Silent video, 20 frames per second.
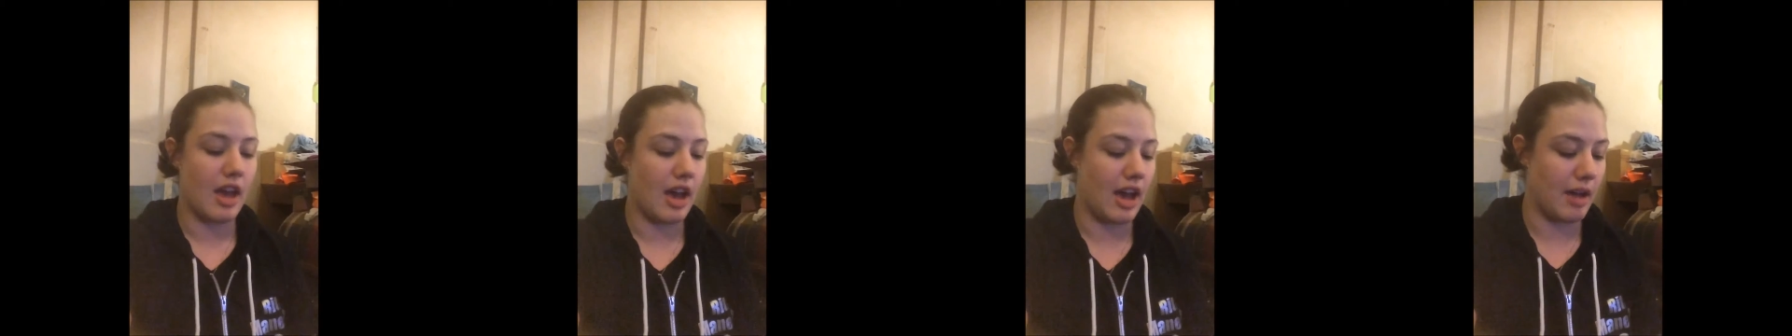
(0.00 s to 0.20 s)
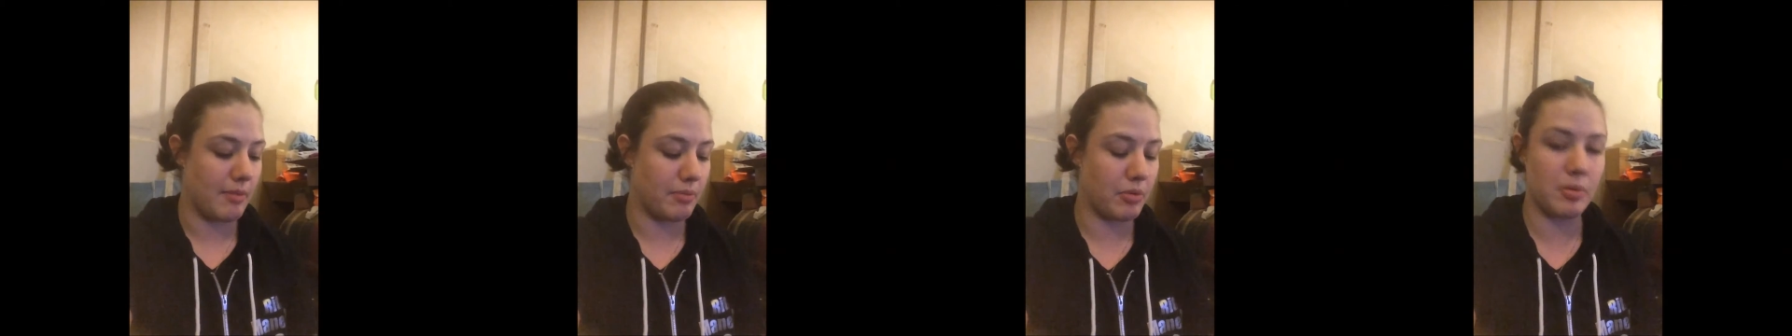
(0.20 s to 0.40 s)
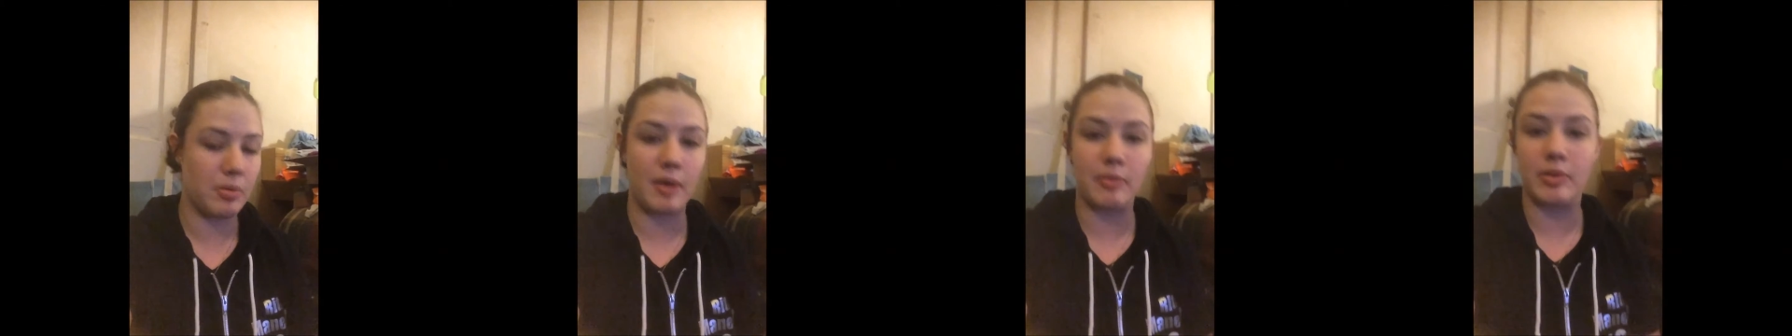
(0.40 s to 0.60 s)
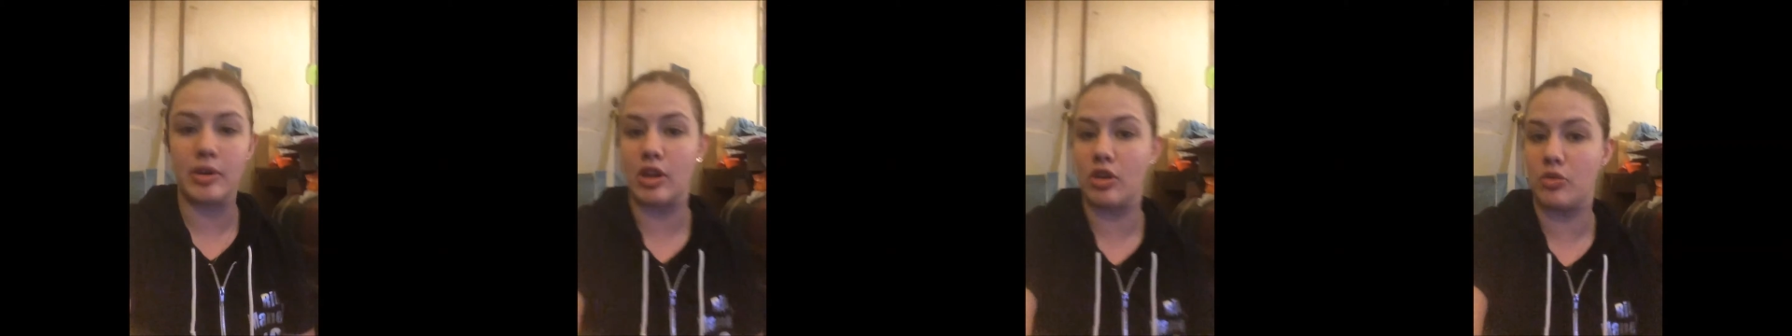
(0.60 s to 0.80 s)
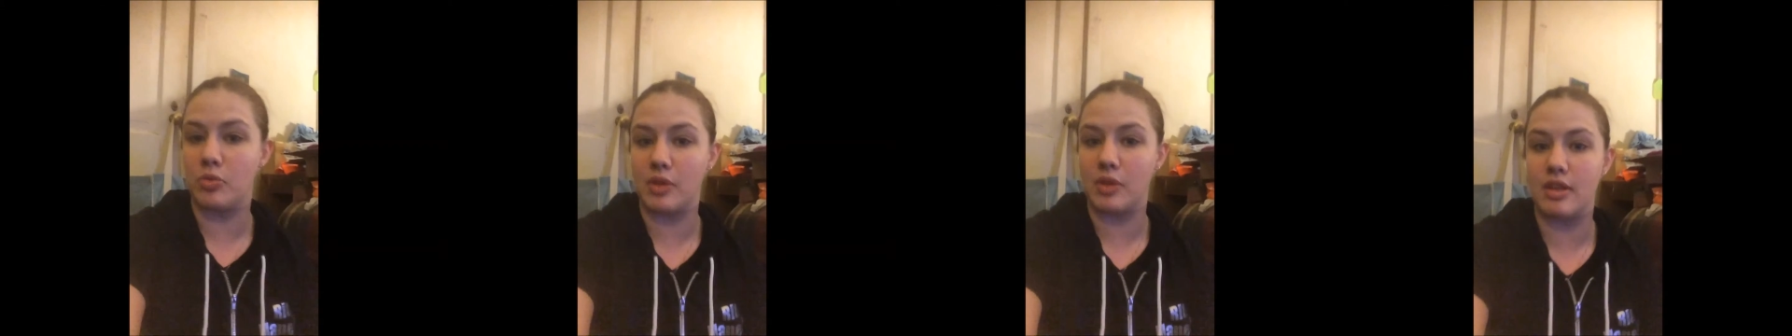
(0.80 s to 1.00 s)

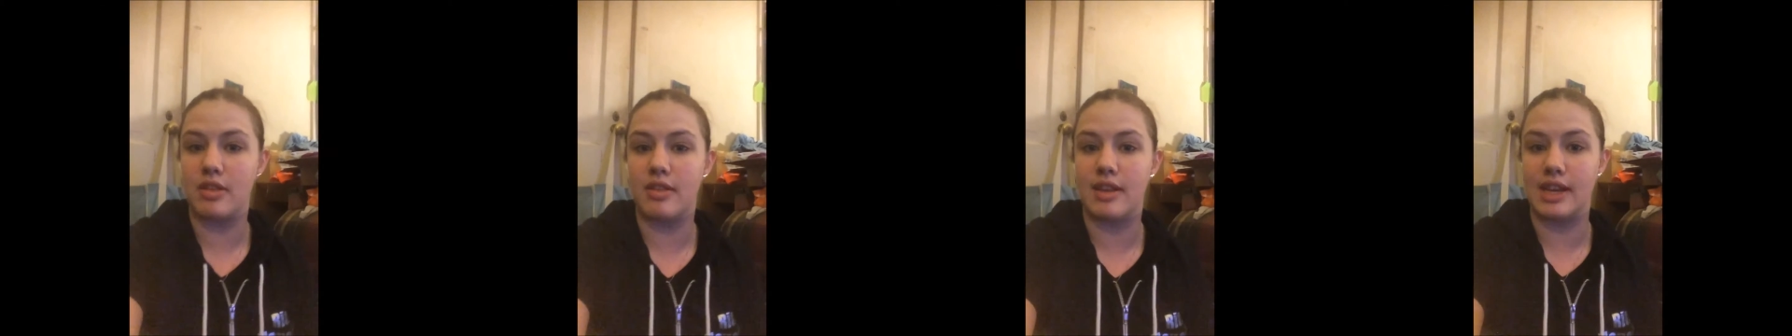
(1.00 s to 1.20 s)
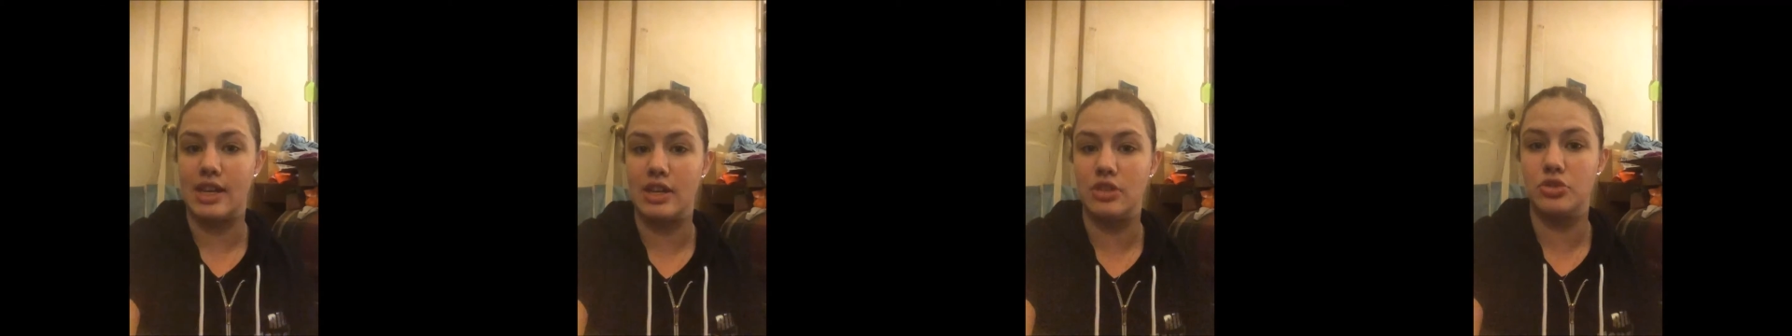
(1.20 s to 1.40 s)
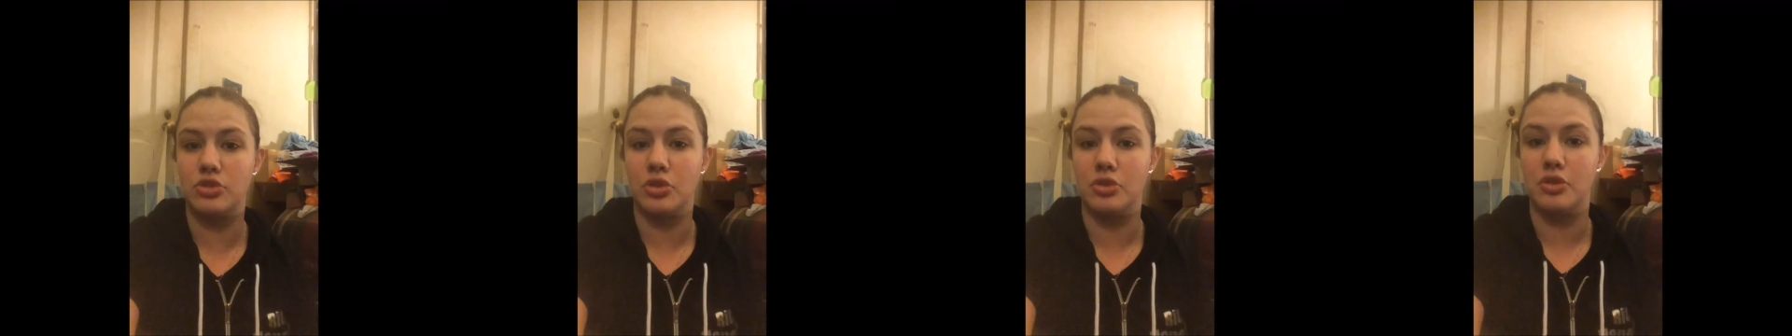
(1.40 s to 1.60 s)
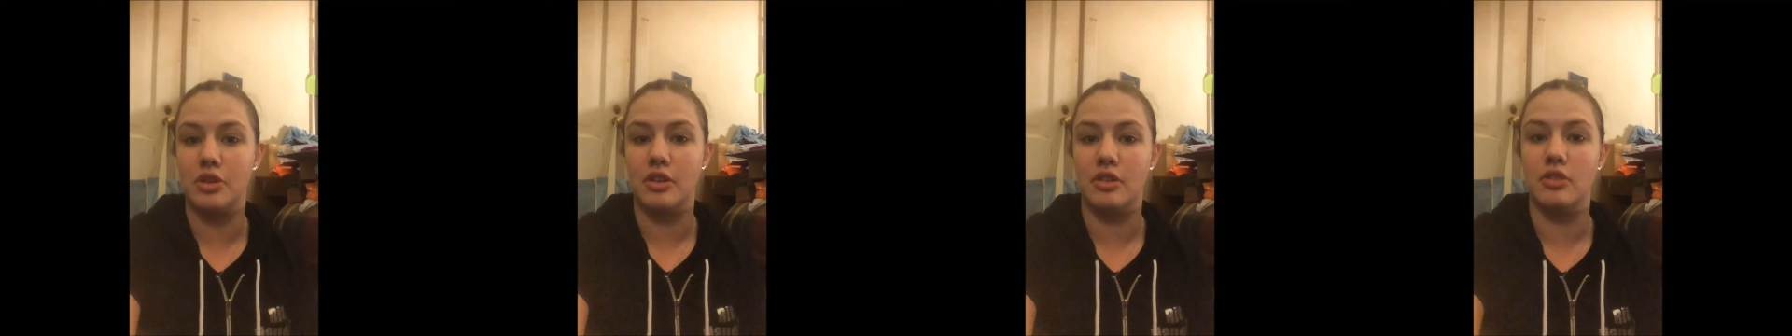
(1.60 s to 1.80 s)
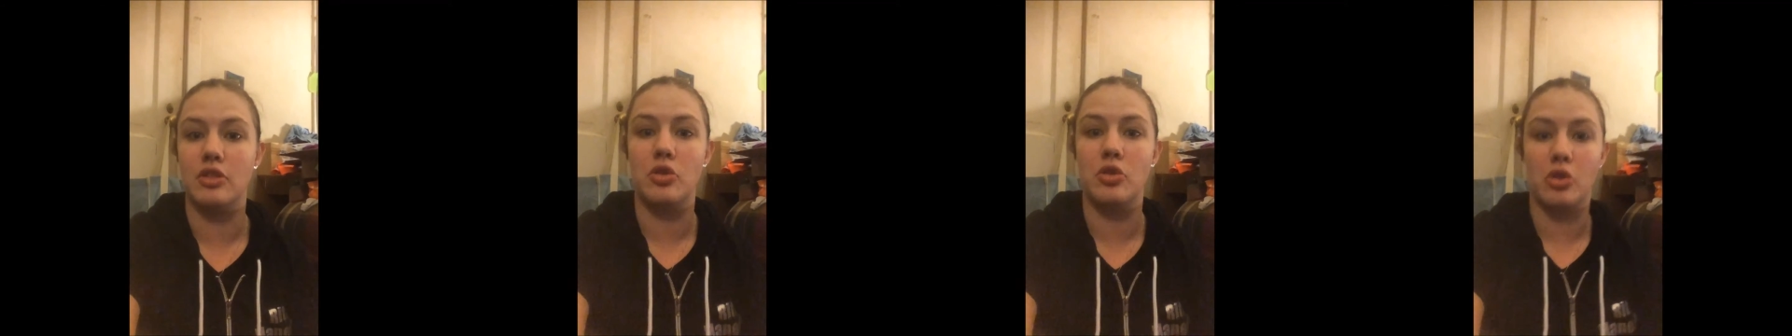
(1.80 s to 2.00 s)
BrewPublik is really sticking true
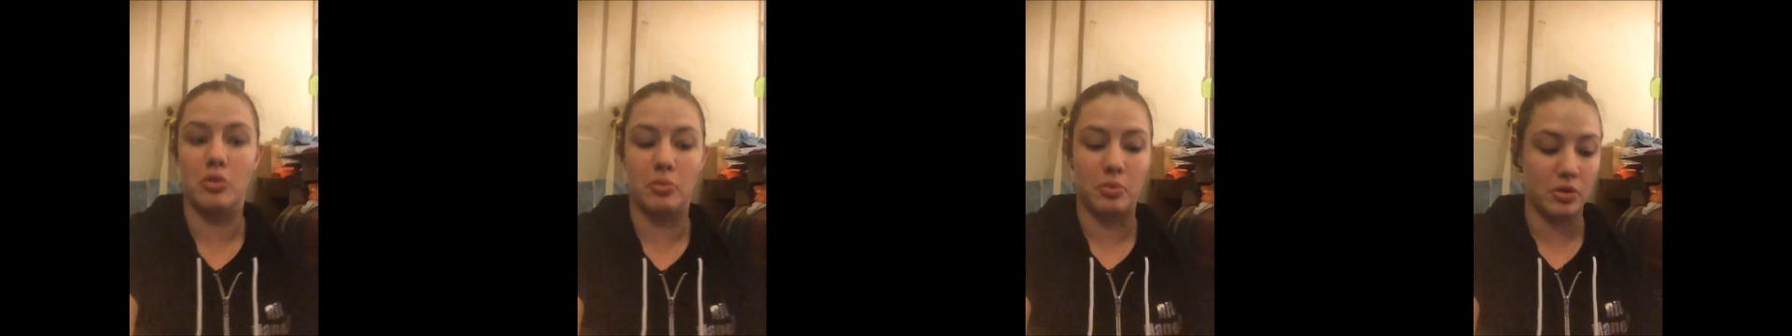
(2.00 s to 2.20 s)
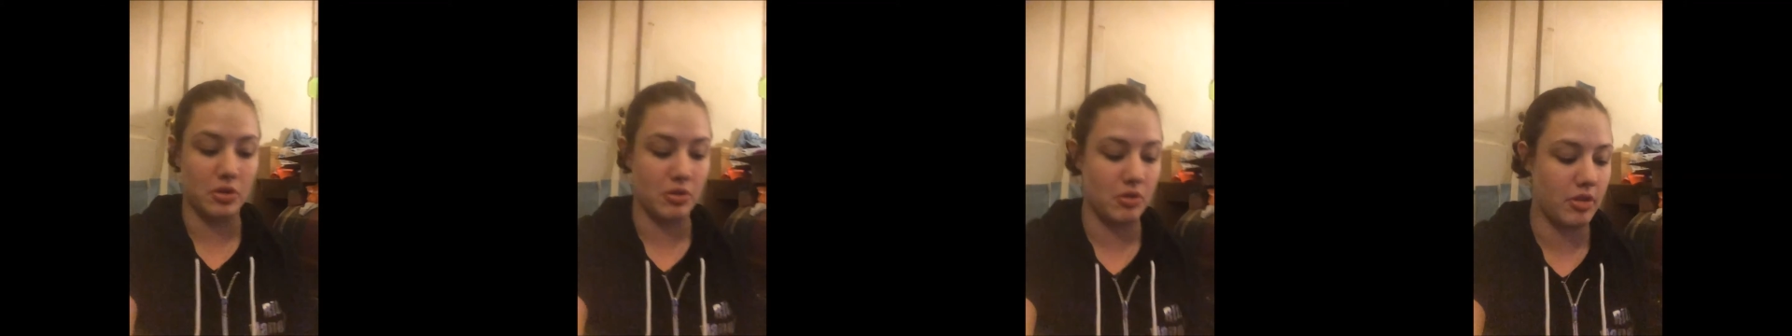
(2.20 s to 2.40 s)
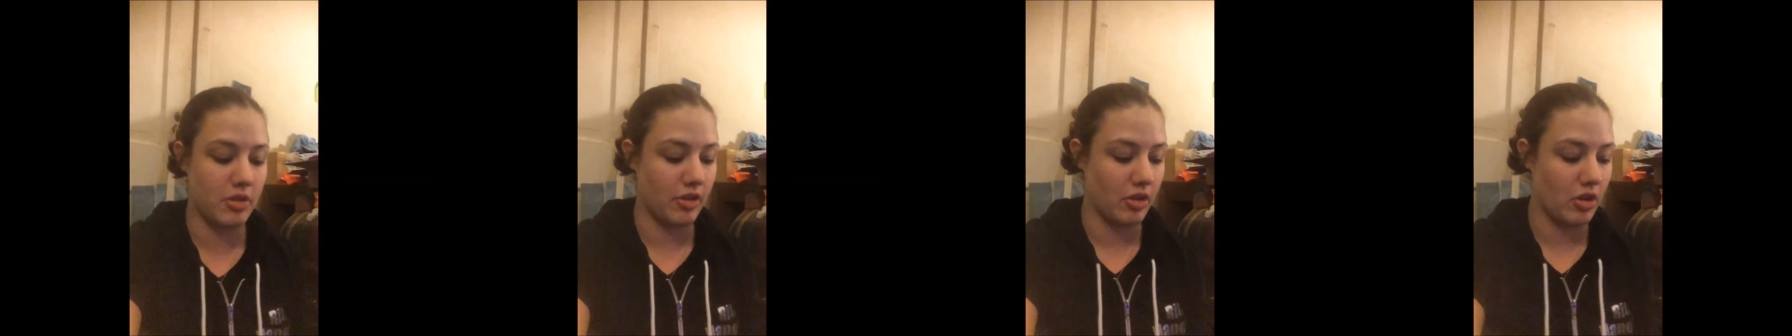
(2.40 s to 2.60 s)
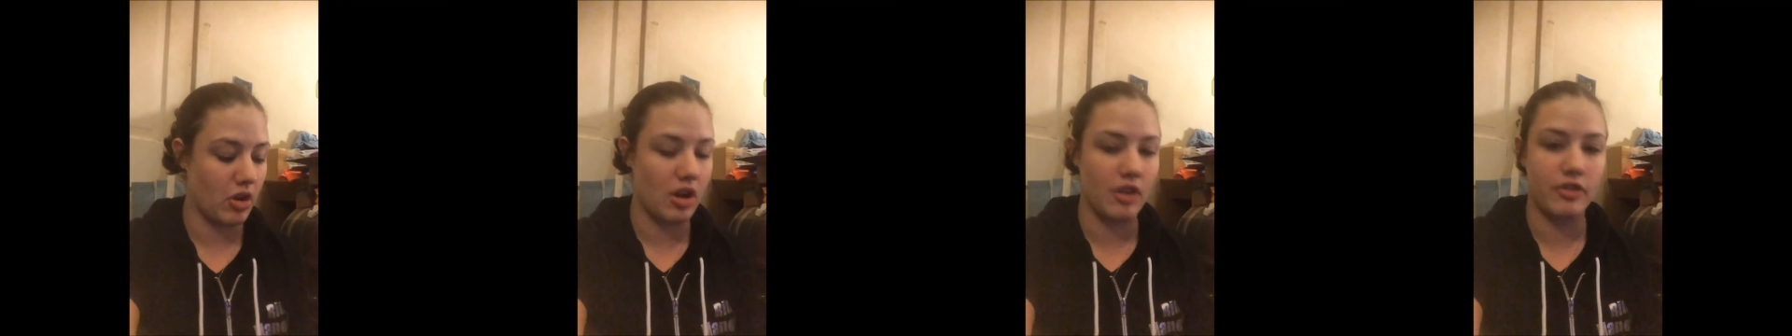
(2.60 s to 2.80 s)
to local brews. They're